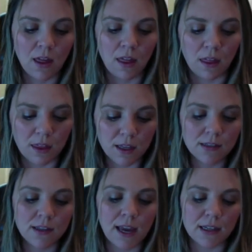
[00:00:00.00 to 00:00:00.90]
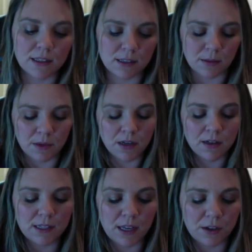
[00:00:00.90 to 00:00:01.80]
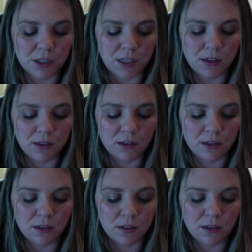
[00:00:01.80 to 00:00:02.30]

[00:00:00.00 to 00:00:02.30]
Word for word: This axis up here is energy.